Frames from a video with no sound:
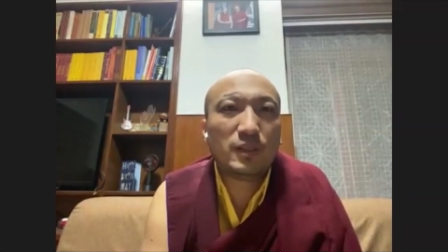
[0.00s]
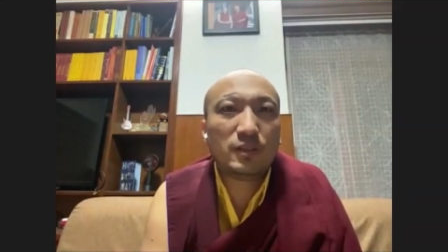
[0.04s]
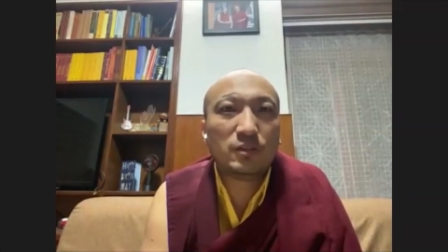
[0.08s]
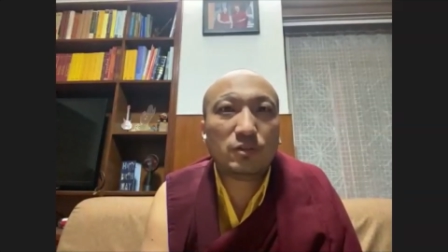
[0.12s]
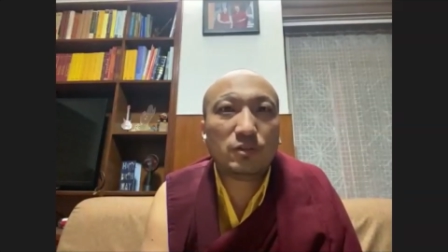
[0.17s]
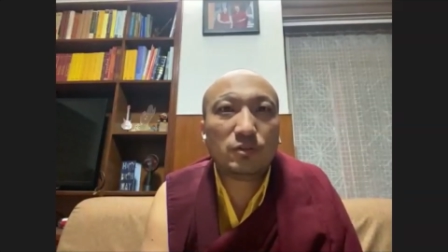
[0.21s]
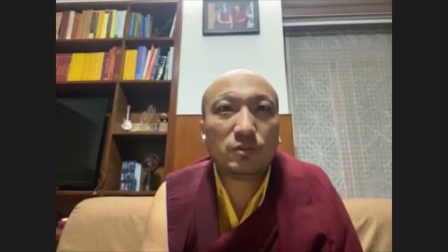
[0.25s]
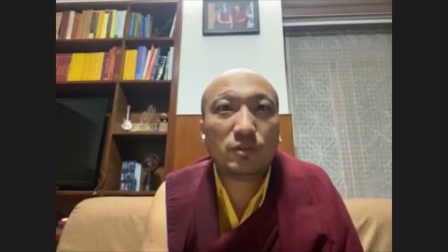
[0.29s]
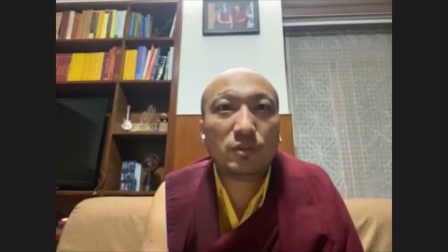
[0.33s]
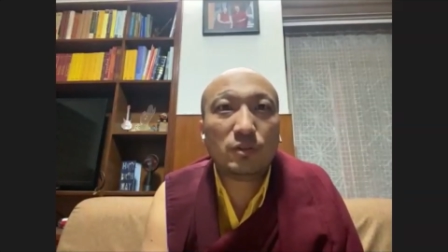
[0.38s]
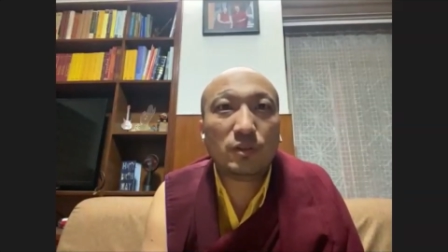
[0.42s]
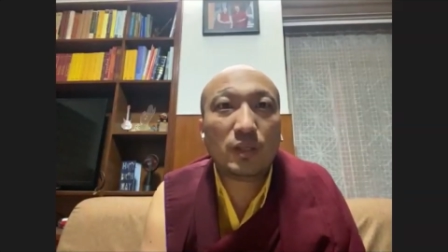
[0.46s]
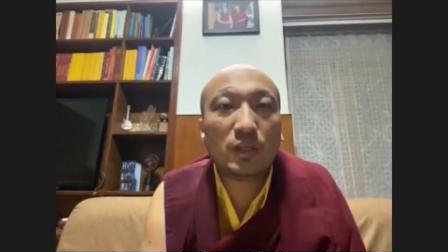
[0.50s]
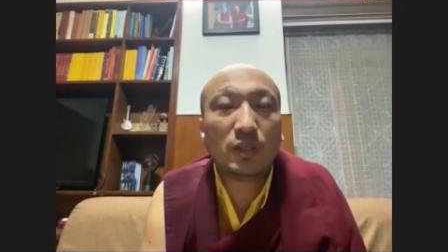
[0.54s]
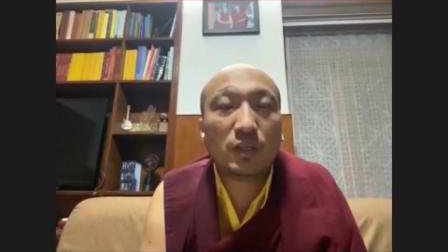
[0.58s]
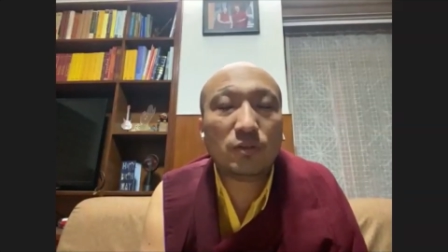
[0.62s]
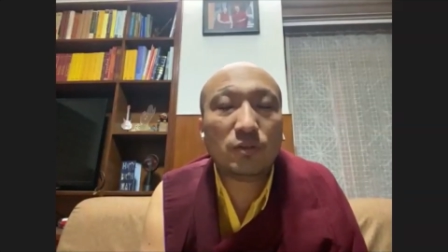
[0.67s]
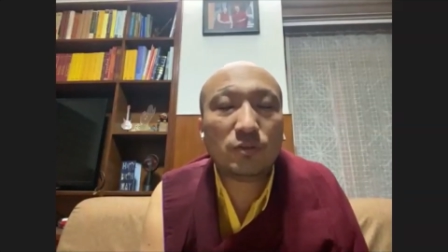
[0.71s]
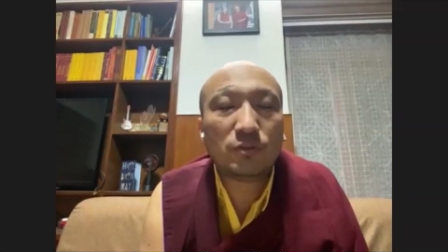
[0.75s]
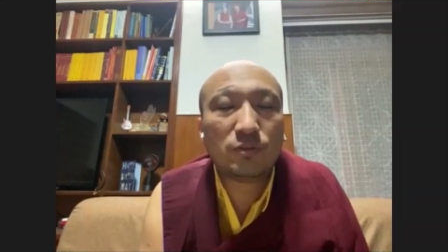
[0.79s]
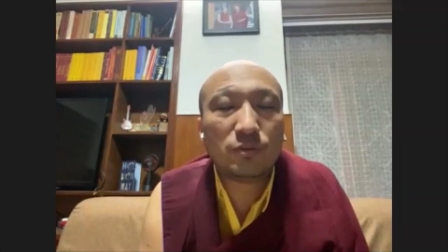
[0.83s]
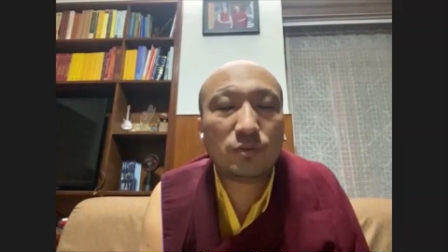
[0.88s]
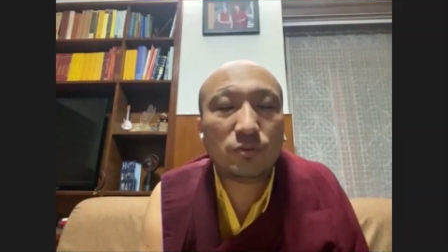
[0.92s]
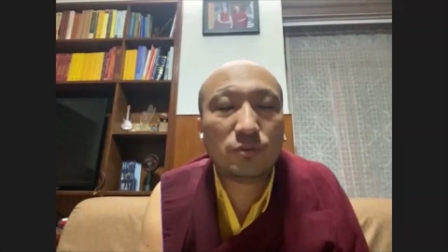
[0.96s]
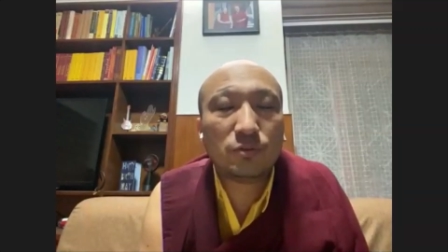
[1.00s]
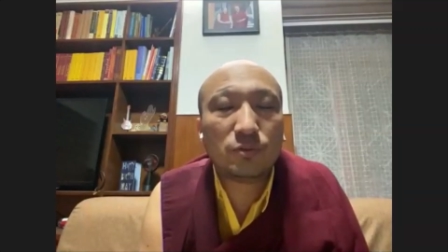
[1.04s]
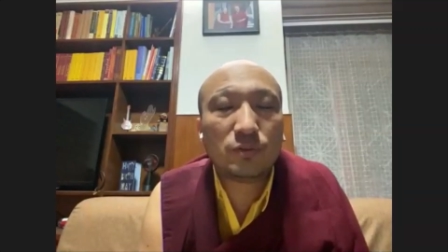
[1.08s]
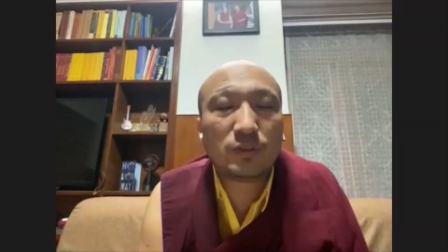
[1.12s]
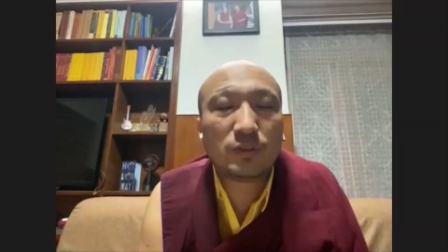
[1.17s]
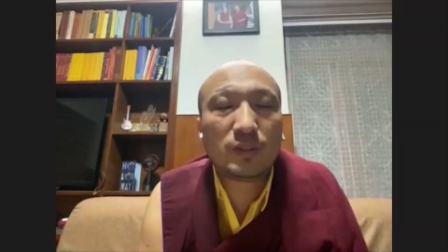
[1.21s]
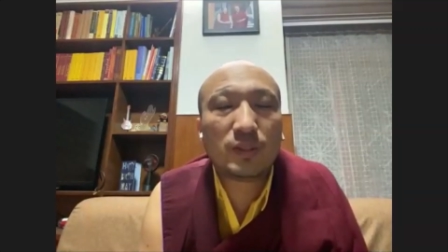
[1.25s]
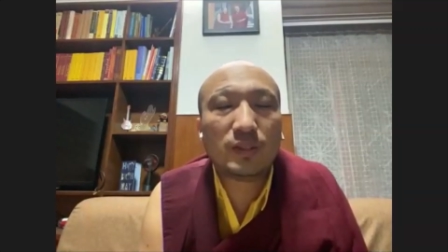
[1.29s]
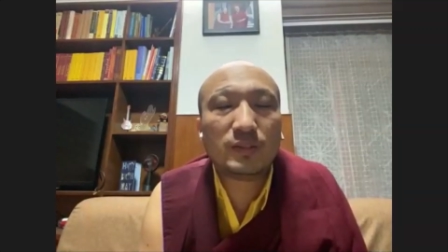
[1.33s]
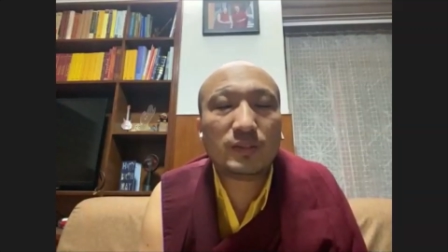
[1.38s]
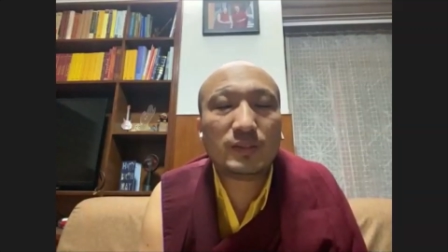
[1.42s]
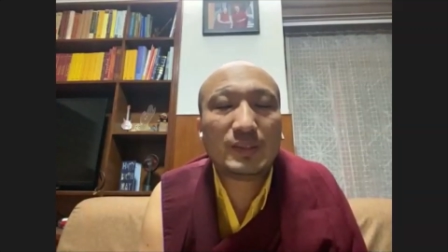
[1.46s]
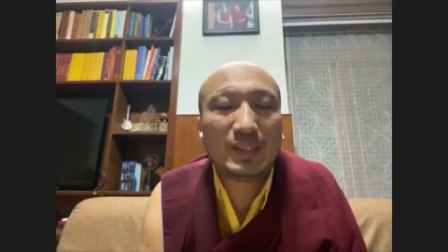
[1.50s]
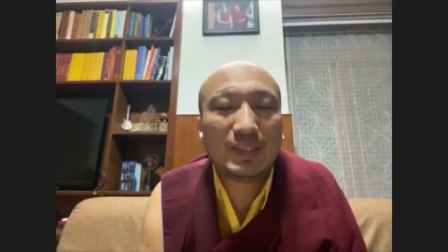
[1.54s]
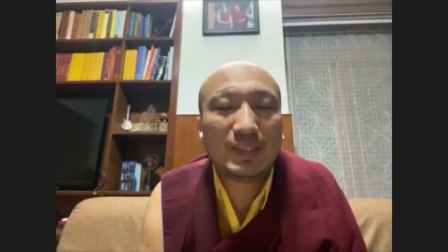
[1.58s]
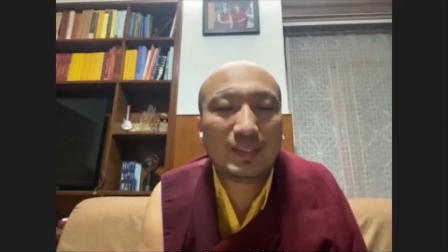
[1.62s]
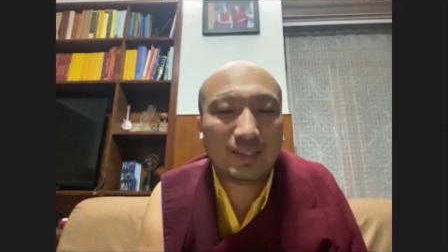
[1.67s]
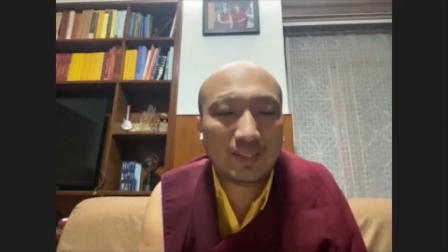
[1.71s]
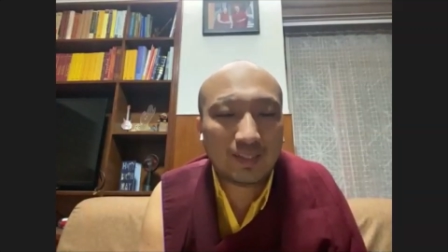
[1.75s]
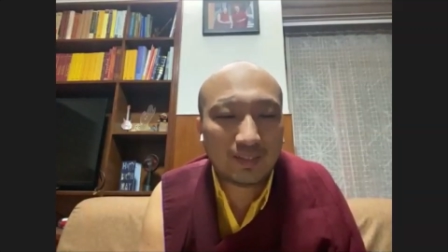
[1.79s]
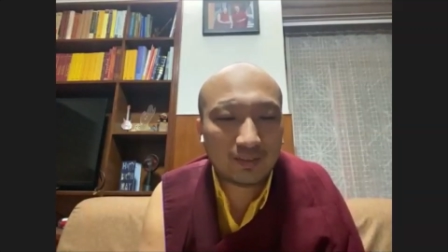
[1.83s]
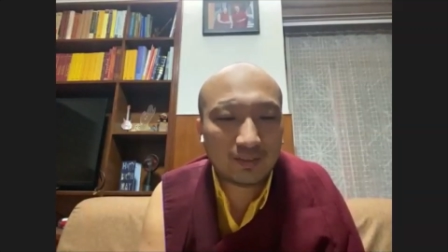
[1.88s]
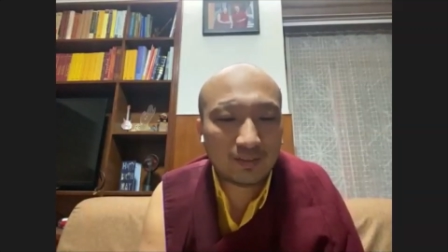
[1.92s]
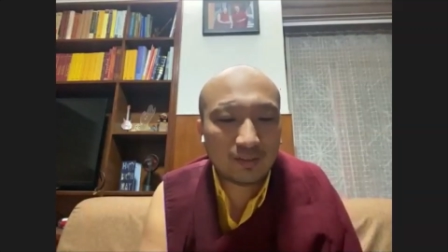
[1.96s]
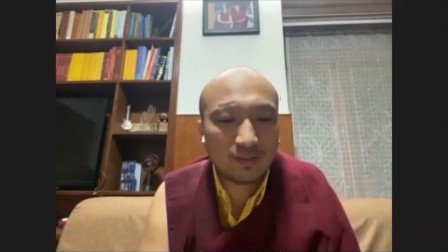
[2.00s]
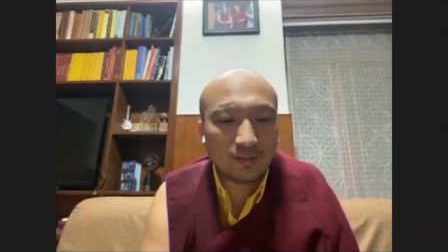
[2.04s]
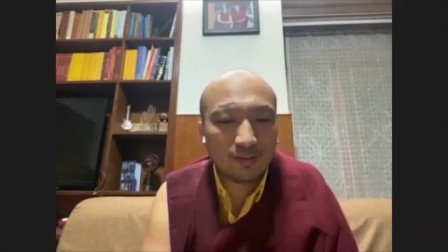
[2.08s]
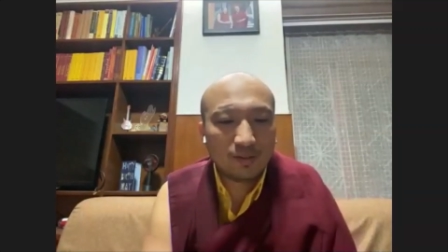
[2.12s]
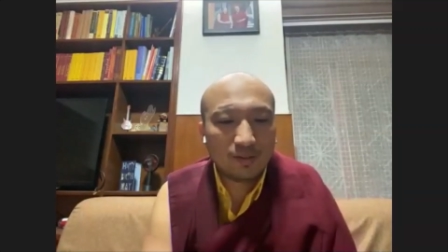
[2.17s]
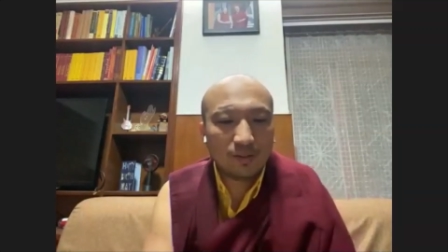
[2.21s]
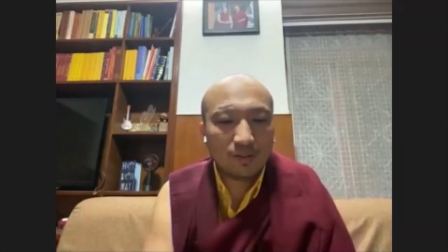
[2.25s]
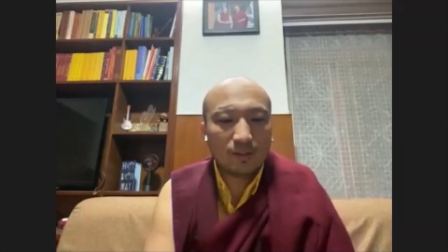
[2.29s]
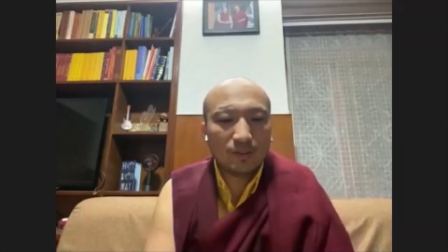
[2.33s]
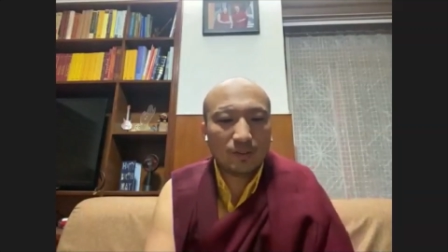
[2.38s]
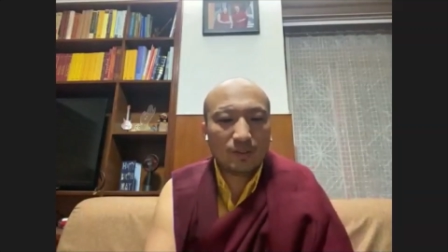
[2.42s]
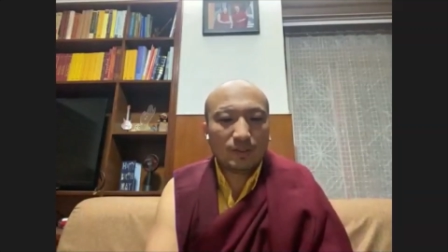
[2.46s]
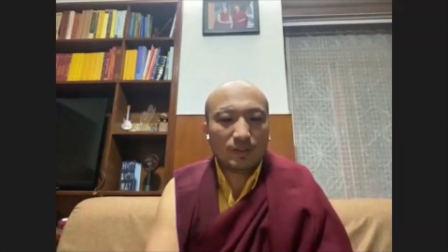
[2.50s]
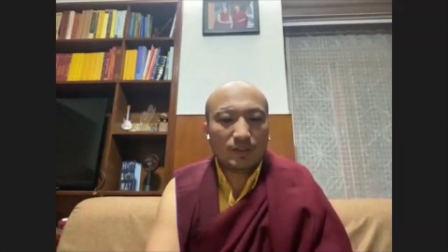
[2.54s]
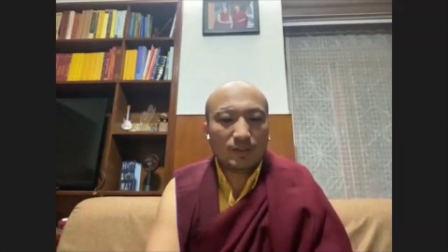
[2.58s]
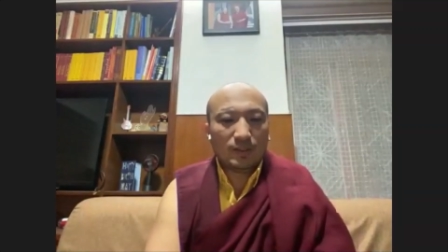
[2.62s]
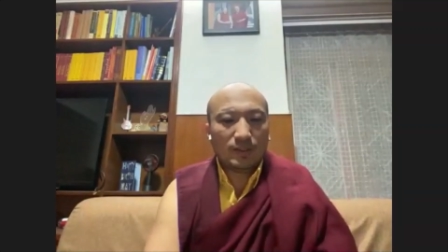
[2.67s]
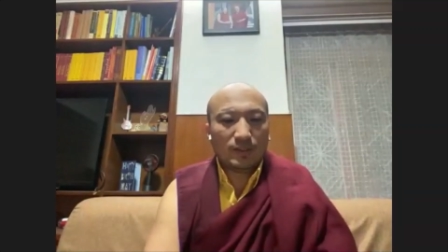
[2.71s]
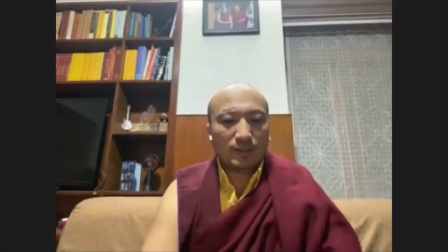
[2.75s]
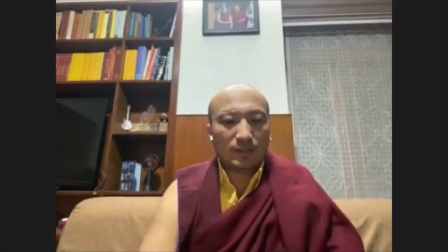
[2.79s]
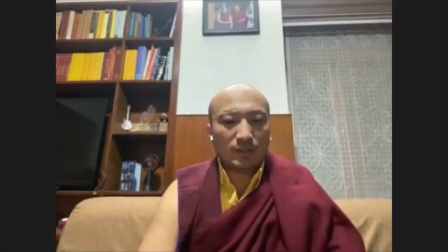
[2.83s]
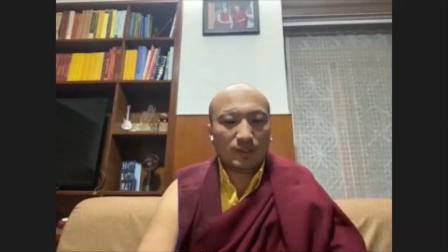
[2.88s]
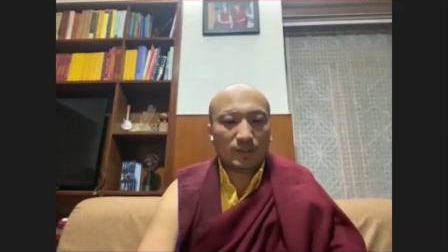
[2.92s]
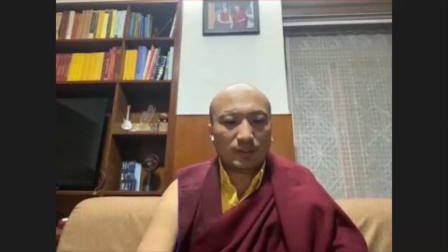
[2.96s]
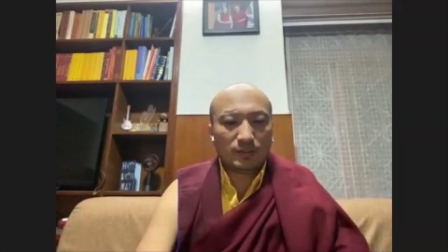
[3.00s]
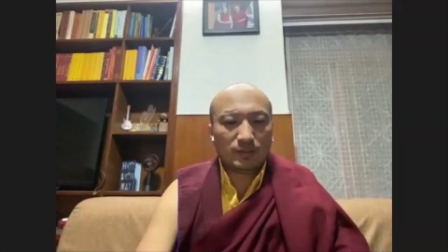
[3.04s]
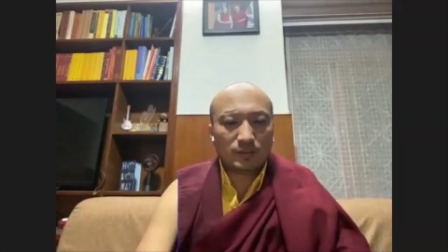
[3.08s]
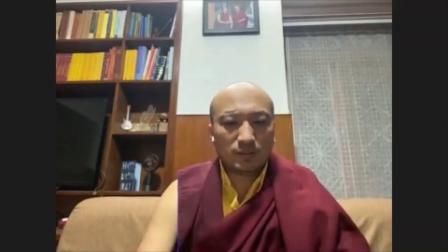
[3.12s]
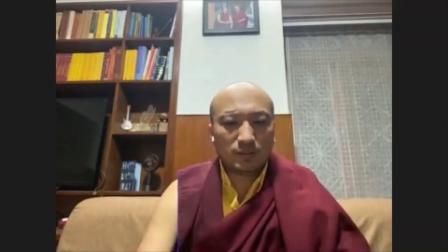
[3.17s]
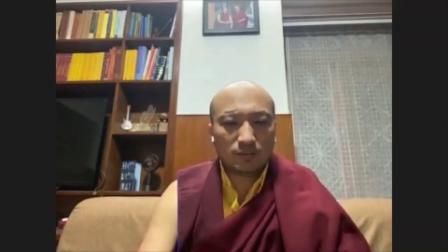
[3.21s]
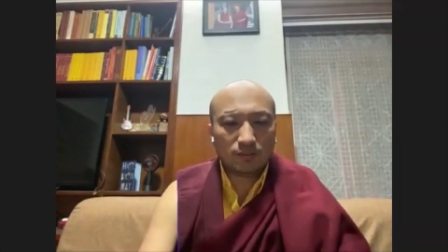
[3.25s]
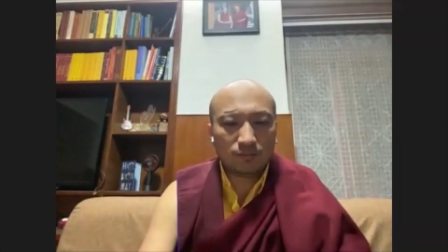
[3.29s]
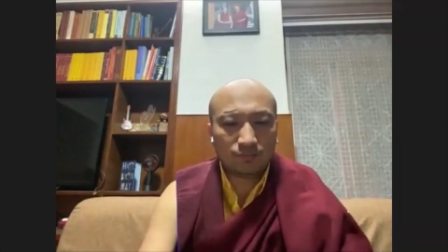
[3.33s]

I don't know how you can say that. And